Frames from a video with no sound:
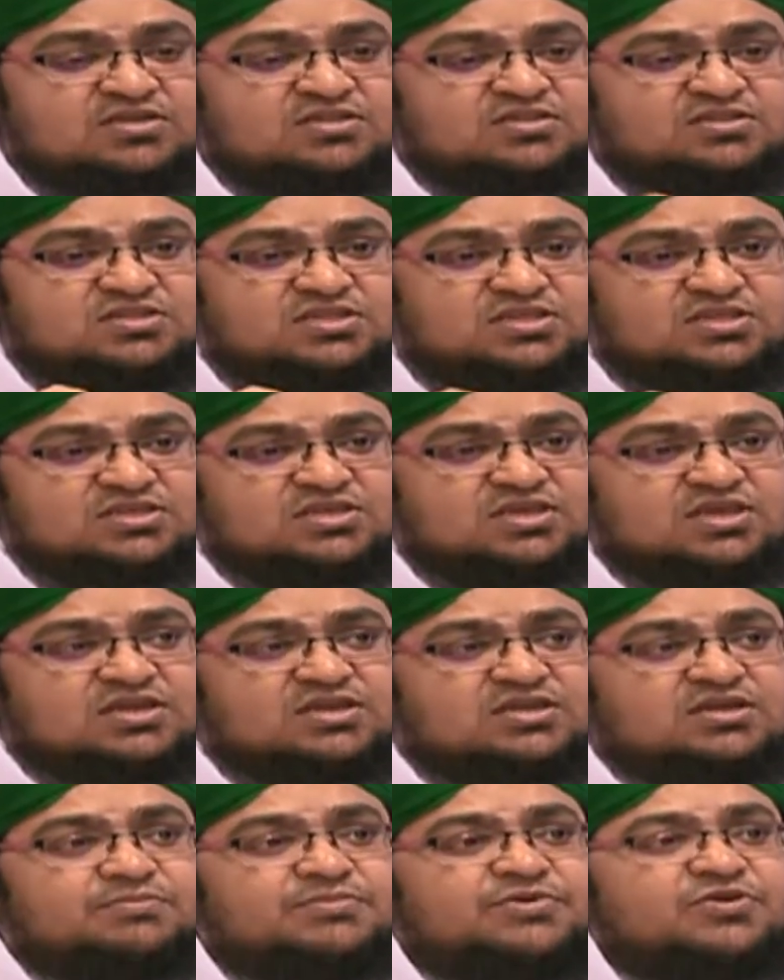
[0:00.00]
they can
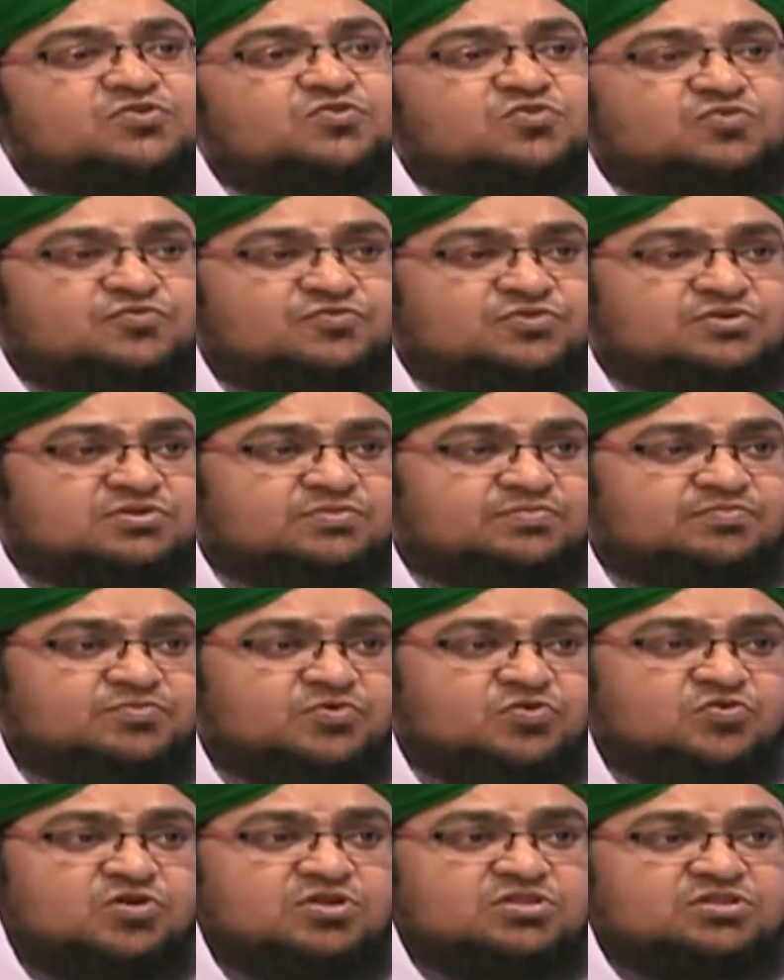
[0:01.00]
commit kufr,
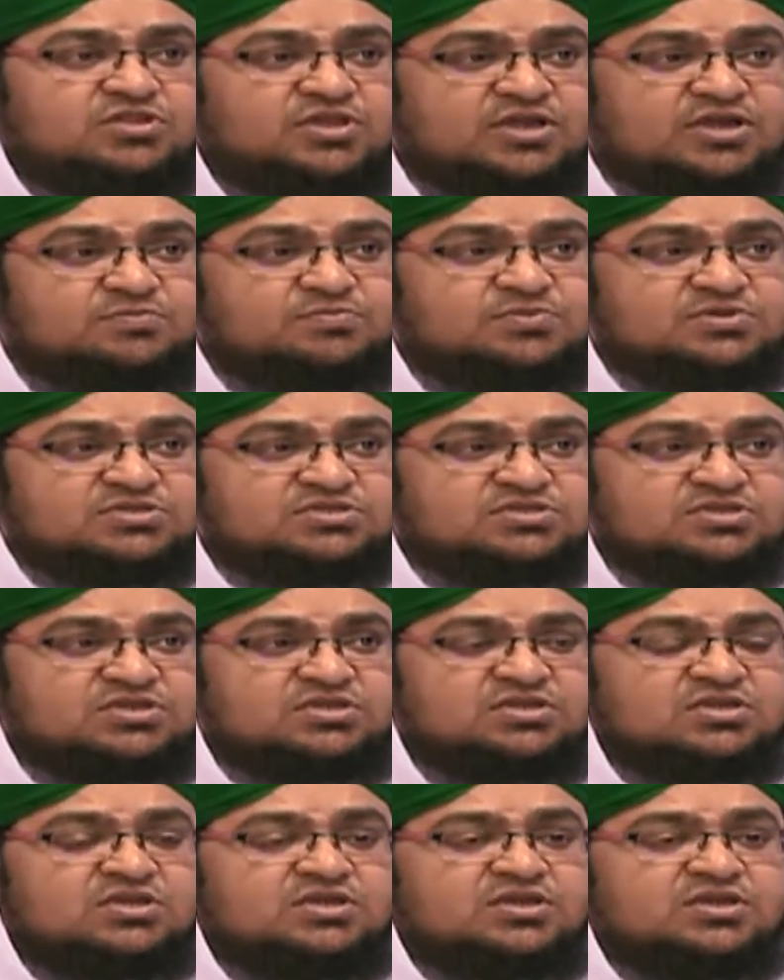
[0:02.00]
because that person,